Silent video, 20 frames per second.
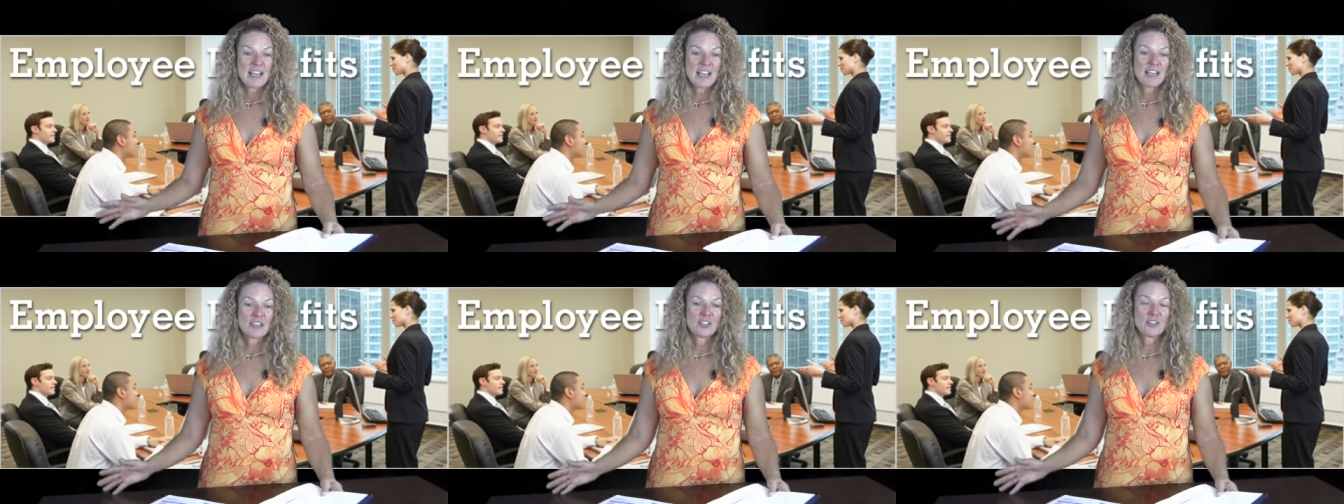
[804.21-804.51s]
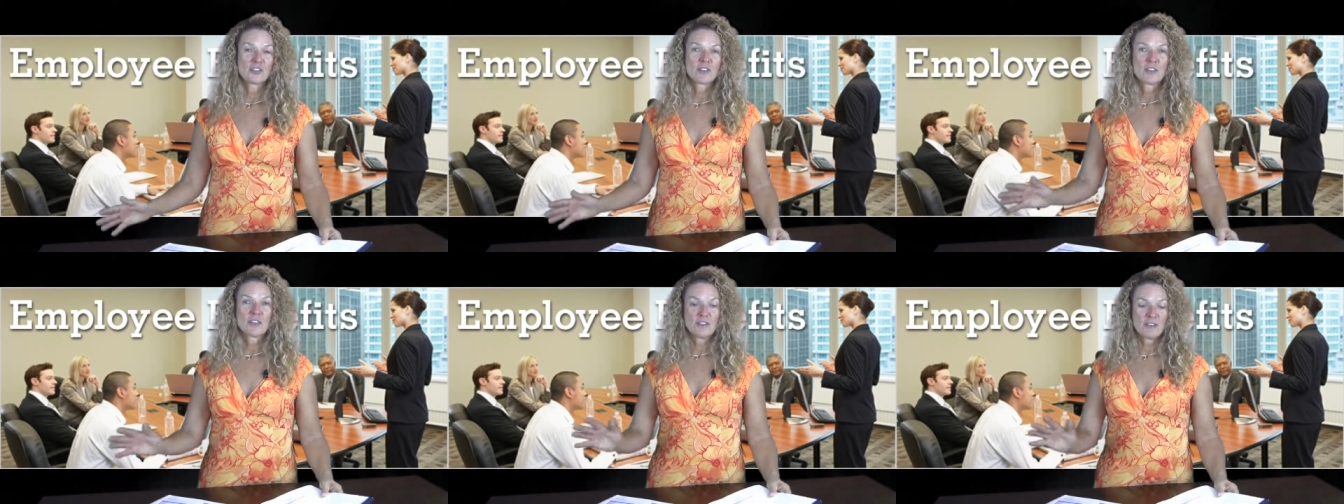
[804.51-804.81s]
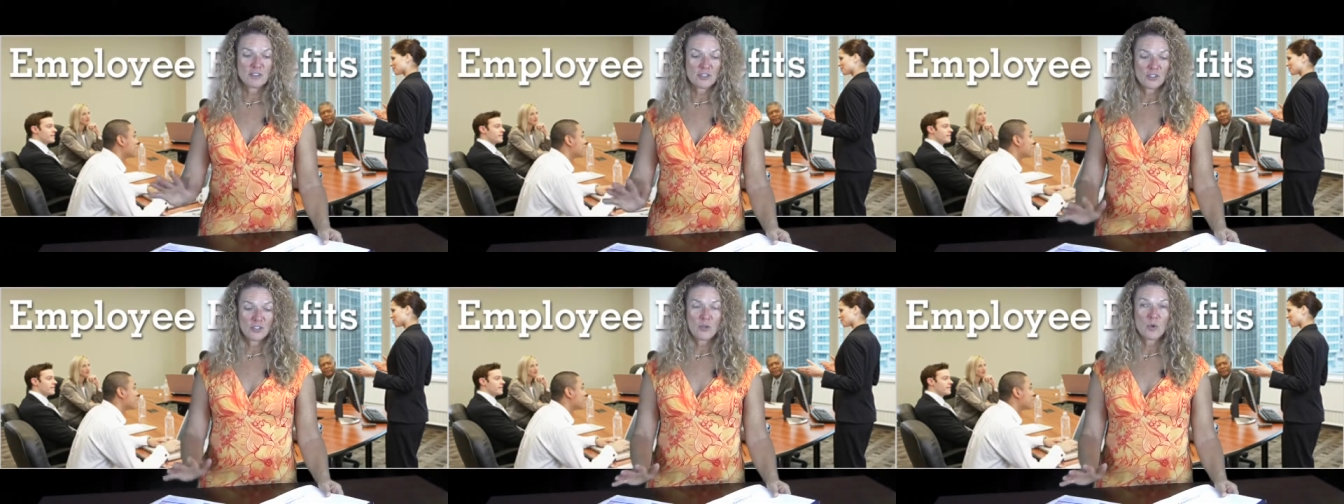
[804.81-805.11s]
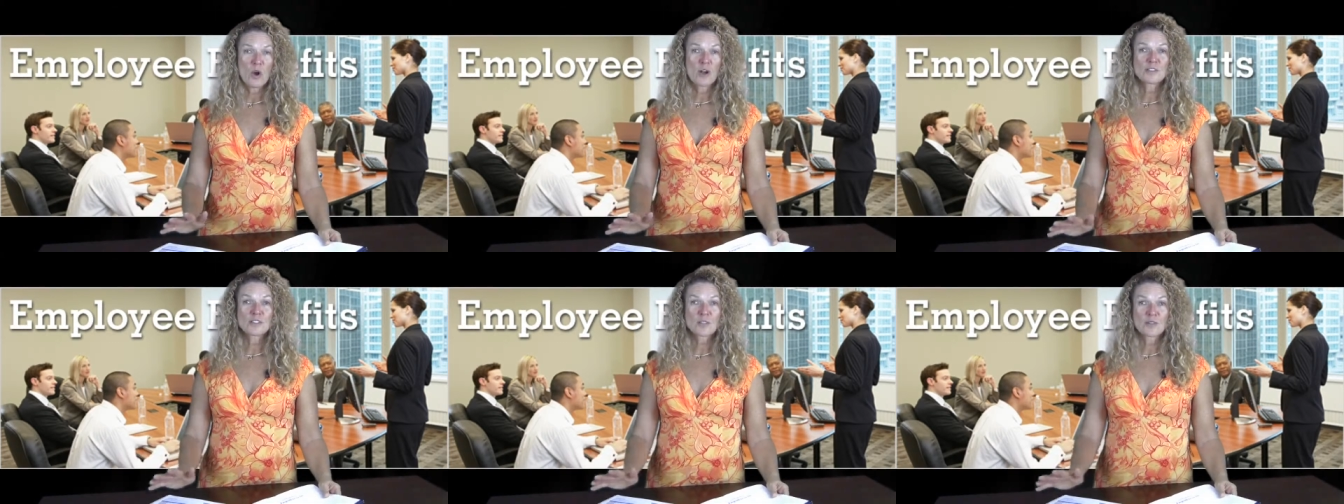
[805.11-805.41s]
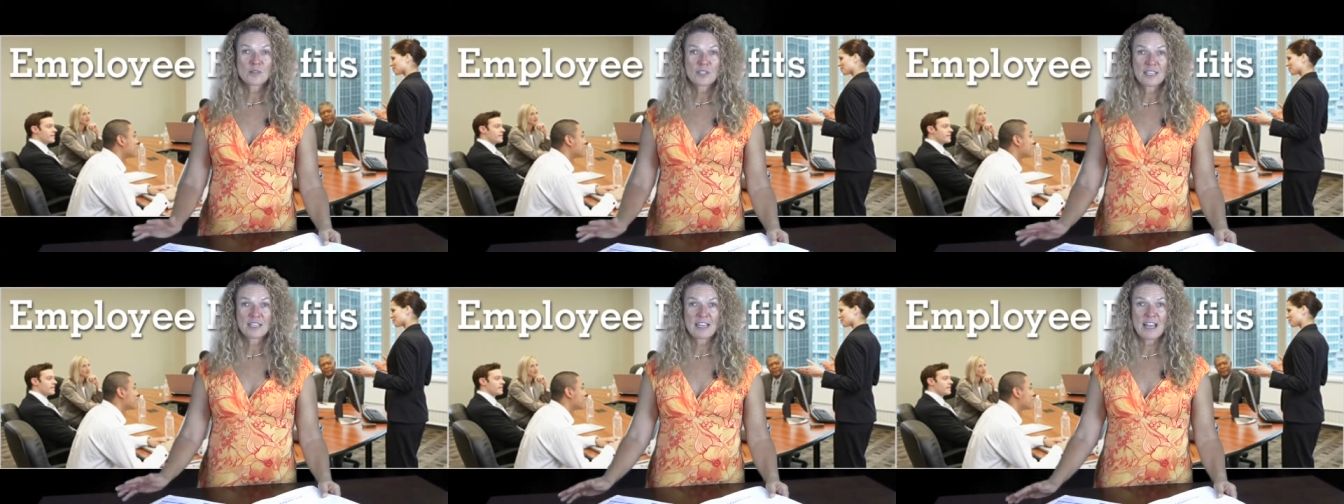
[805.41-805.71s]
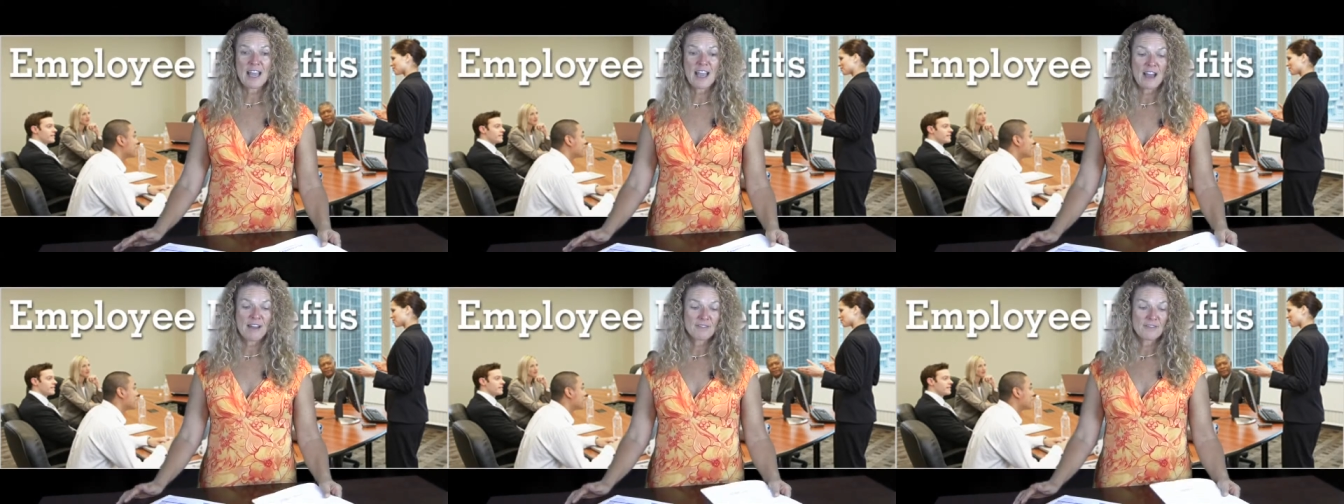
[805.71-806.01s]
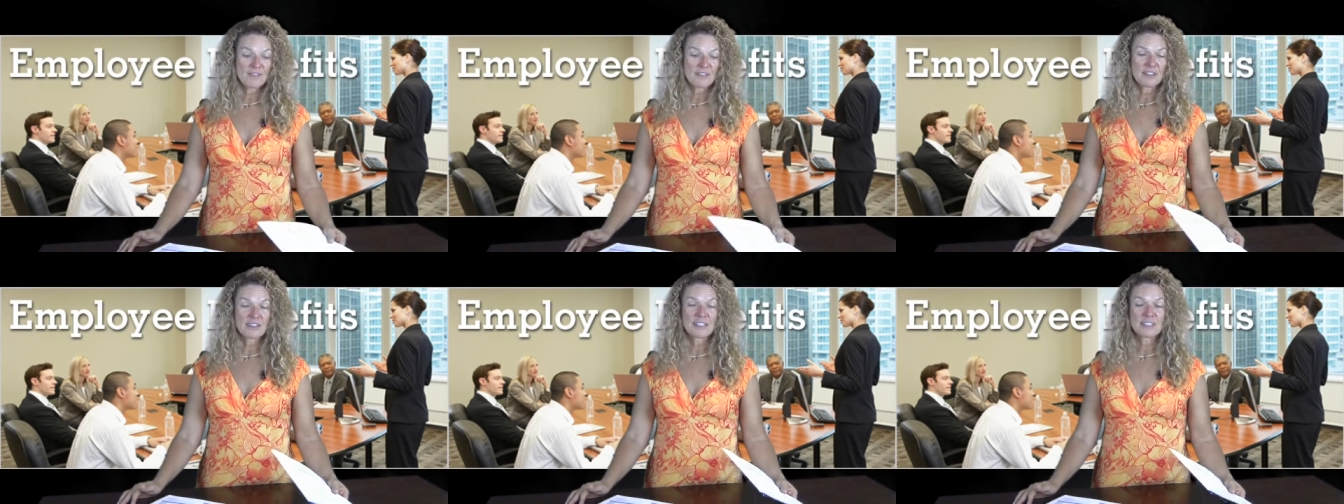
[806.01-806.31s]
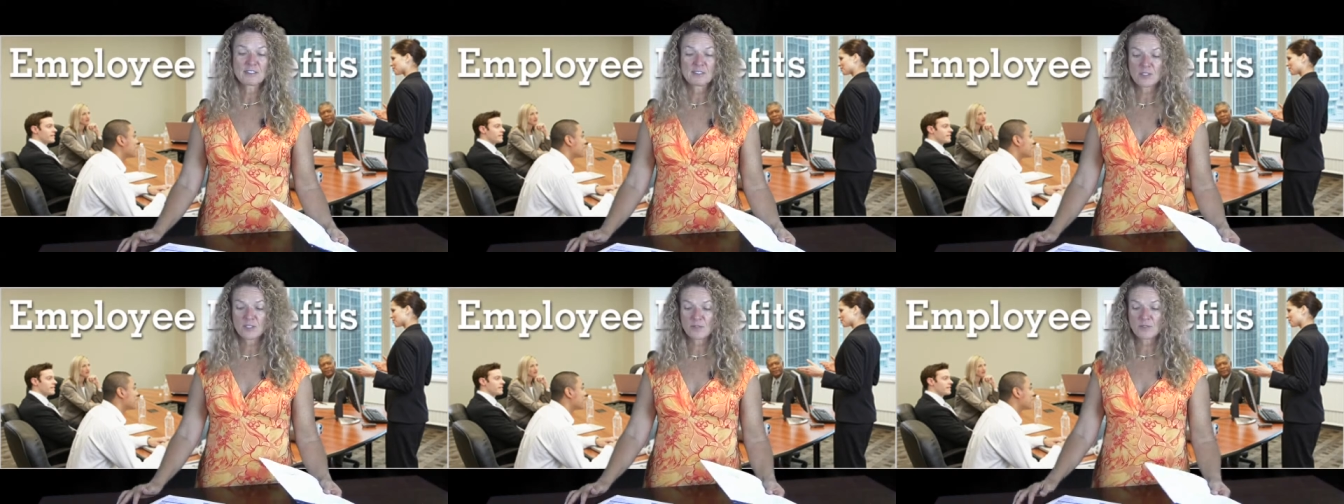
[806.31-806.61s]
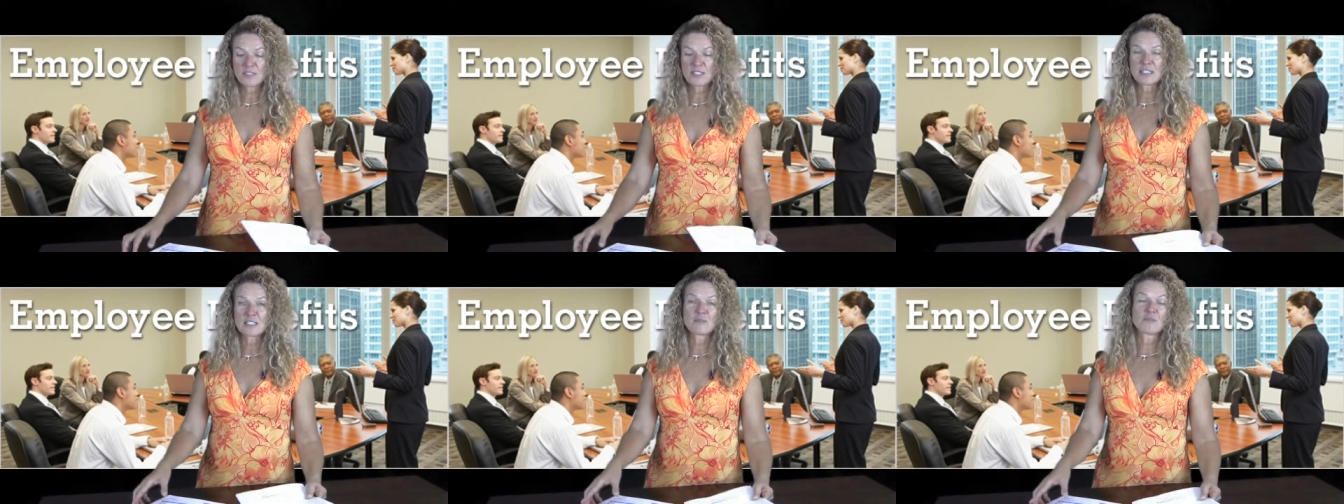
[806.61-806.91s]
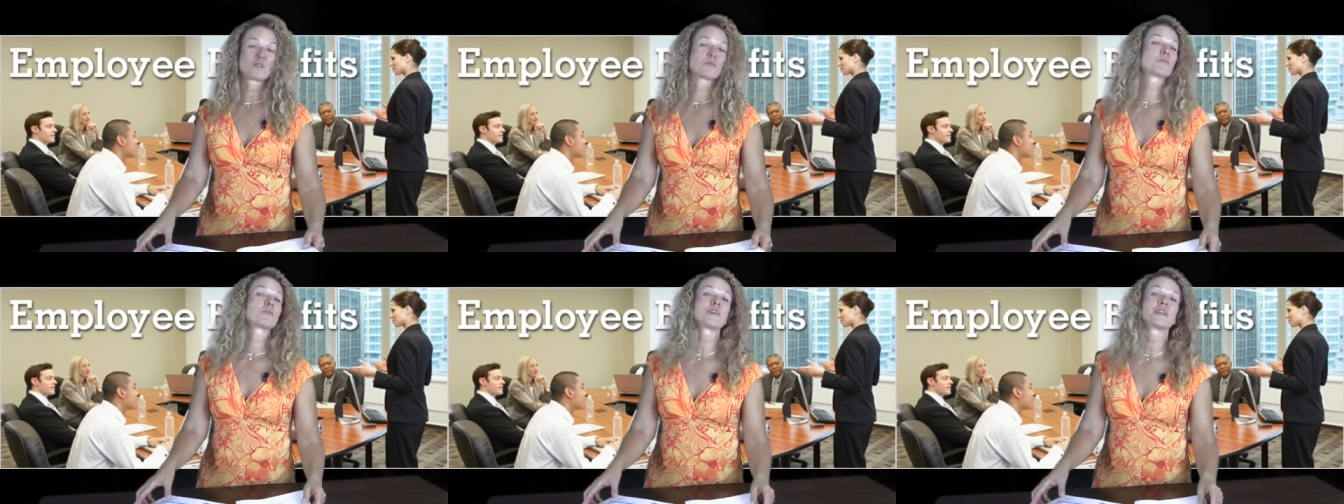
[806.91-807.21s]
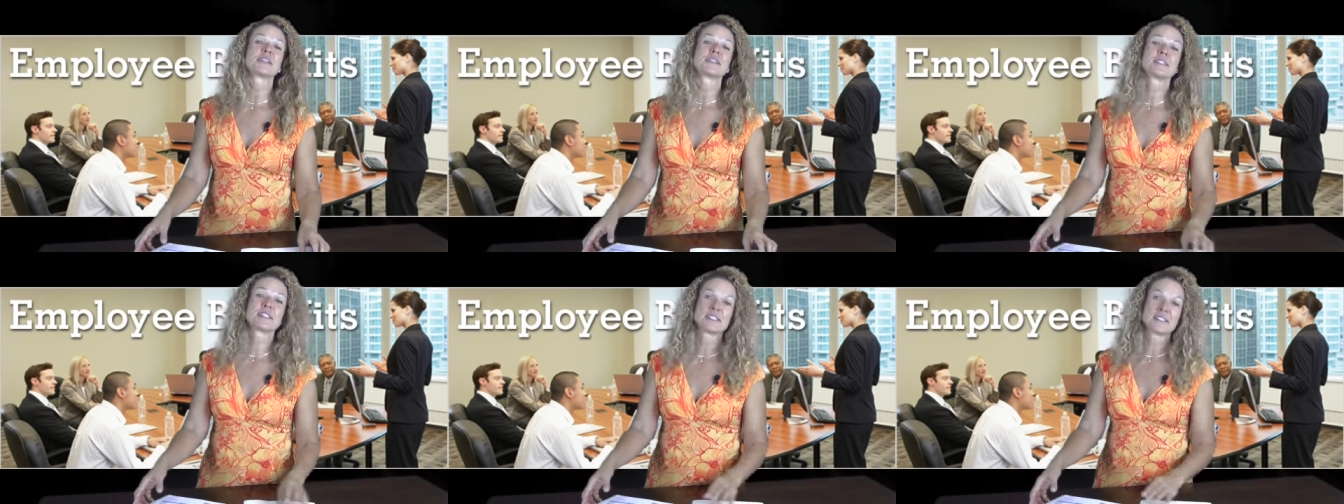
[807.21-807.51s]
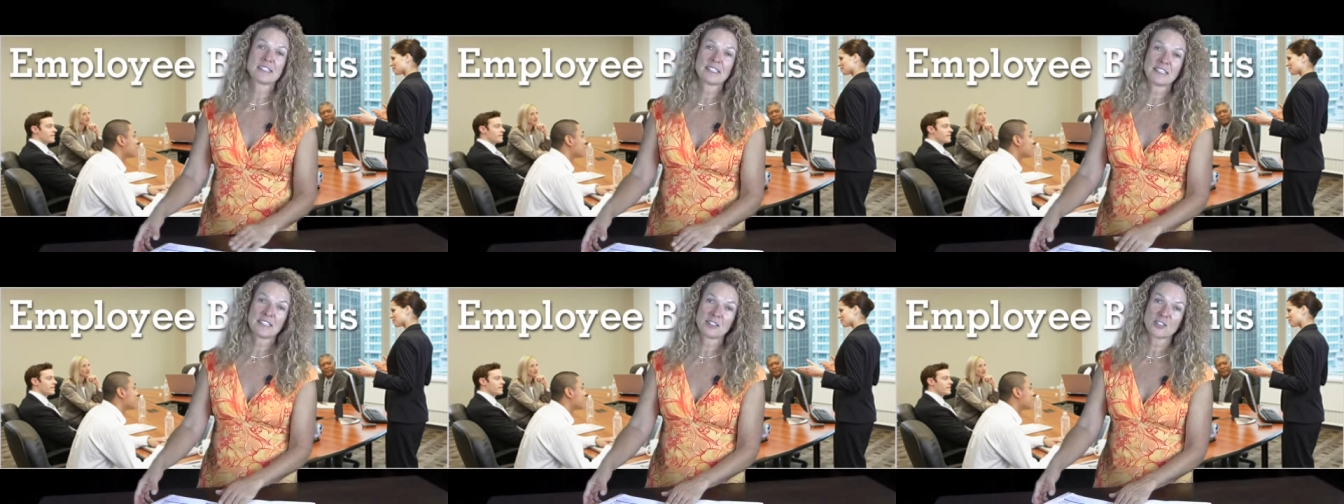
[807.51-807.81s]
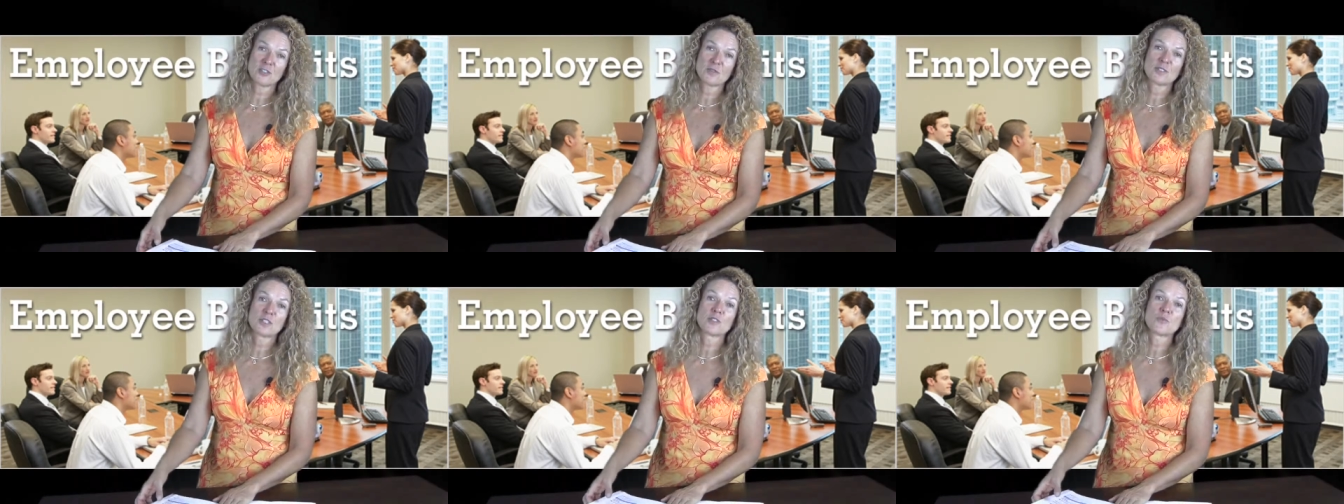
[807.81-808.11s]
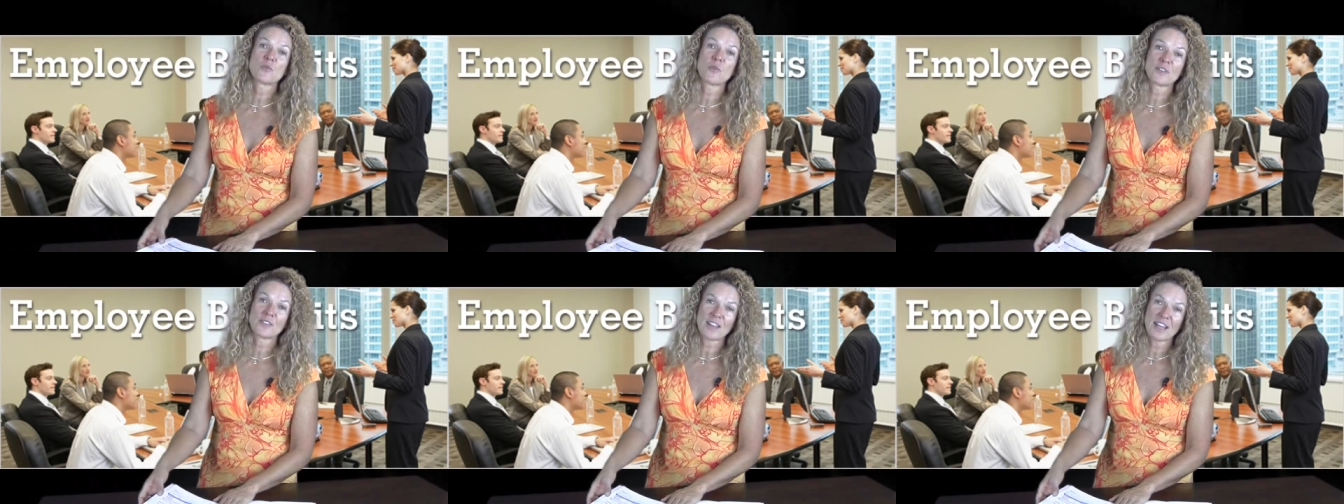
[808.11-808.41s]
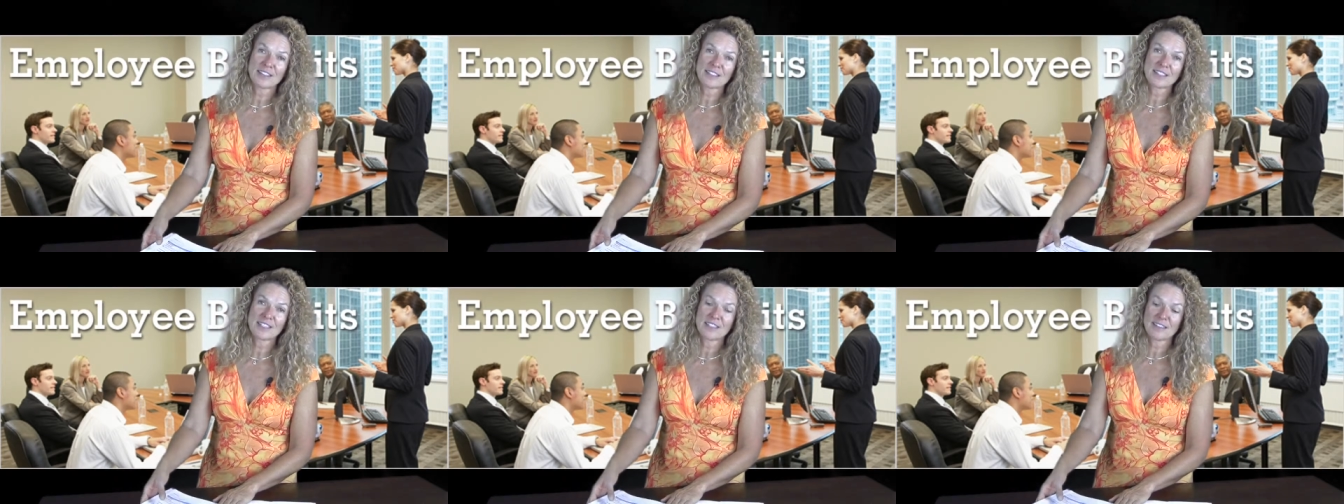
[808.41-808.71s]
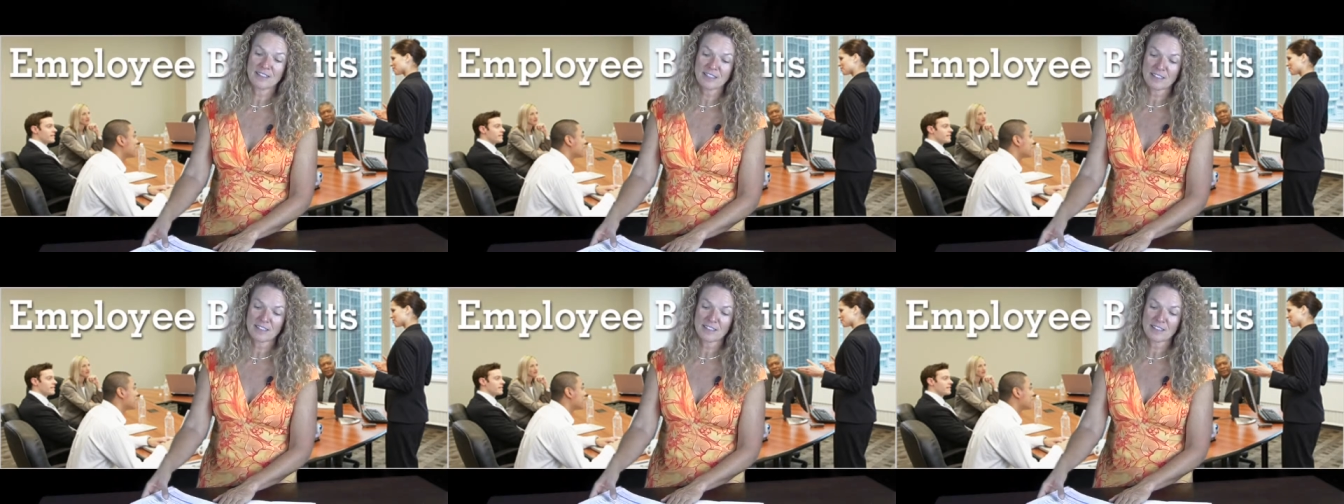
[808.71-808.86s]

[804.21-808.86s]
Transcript: And you also can have the legal services for pre-existing issues is one last